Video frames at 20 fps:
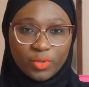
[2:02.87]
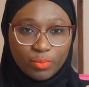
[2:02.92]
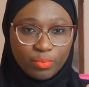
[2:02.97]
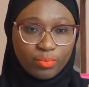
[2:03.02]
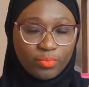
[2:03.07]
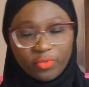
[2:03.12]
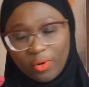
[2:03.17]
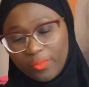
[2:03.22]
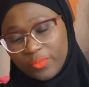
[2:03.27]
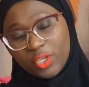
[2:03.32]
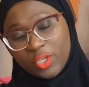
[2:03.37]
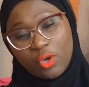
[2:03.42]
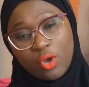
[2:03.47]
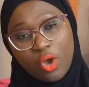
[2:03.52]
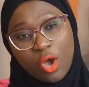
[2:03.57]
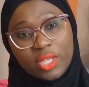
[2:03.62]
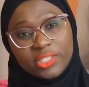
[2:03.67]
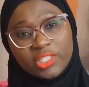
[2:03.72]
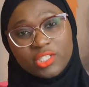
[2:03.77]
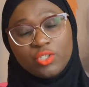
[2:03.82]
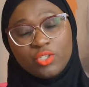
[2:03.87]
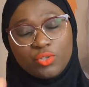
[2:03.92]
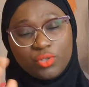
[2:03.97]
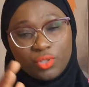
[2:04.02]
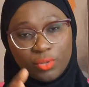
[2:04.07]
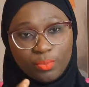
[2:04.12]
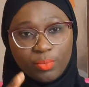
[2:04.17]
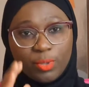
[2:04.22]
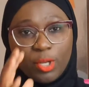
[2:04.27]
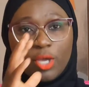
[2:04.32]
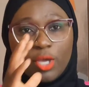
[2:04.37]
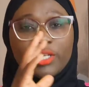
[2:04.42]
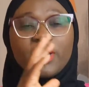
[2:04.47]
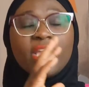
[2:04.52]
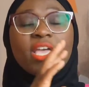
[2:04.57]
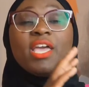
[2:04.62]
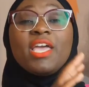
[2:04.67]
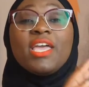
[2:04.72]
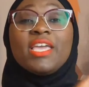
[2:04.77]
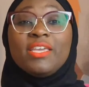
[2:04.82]
the liver picks up all the single
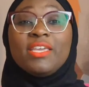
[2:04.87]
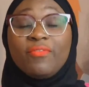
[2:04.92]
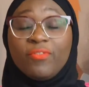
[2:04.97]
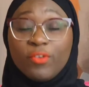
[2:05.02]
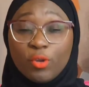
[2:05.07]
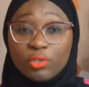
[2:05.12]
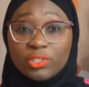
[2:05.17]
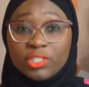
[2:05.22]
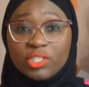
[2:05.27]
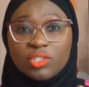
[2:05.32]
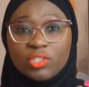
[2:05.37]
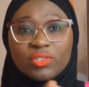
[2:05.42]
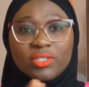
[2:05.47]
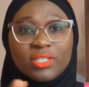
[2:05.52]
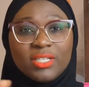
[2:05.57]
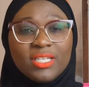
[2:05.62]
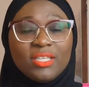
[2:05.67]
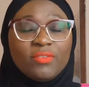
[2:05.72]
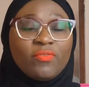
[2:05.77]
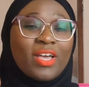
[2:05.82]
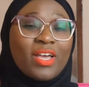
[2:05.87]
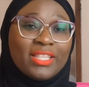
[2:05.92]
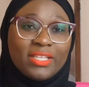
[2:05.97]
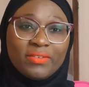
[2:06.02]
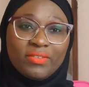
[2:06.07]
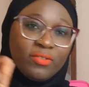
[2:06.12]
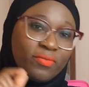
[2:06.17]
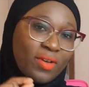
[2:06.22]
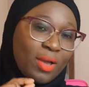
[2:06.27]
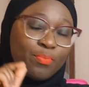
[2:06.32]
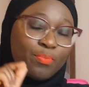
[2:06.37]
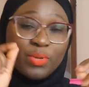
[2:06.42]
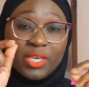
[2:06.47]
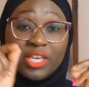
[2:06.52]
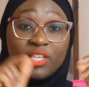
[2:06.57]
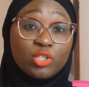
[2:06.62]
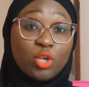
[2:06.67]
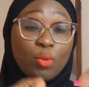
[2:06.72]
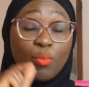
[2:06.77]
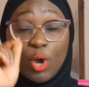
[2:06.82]
pieces of glucose and
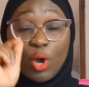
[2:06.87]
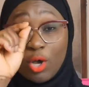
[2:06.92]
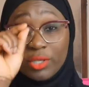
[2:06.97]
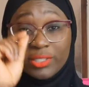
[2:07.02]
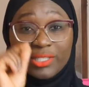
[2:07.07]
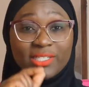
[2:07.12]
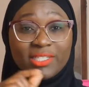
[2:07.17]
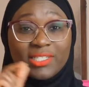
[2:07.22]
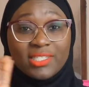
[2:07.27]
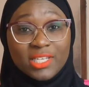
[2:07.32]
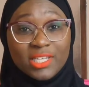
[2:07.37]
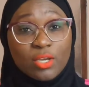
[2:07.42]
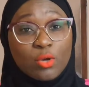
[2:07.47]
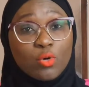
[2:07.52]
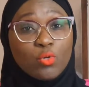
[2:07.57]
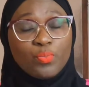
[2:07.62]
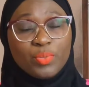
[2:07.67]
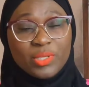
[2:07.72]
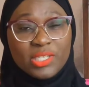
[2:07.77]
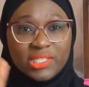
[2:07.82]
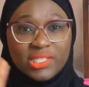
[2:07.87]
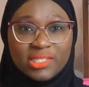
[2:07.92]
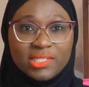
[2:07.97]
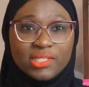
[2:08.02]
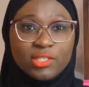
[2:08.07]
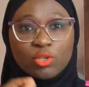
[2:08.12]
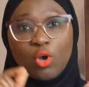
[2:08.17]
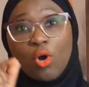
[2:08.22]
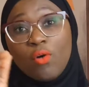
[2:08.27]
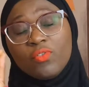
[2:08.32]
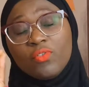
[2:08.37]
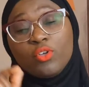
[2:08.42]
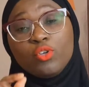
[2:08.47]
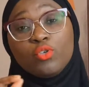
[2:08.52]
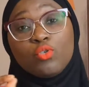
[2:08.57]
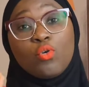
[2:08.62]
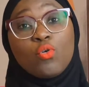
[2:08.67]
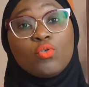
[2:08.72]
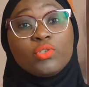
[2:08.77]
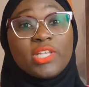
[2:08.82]
joins them to form a storage form
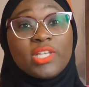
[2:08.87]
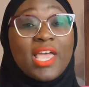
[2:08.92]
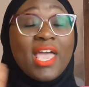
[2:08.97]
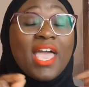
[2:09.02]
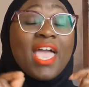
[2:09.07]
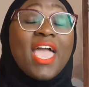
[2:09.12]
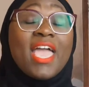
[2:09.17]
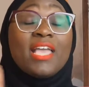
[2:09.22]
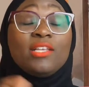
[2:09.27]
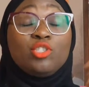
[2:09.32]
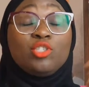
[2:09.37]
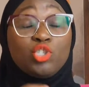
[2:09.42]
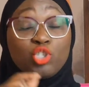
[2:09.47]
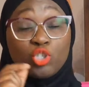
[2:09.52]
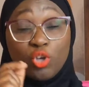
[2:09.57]
called glycogen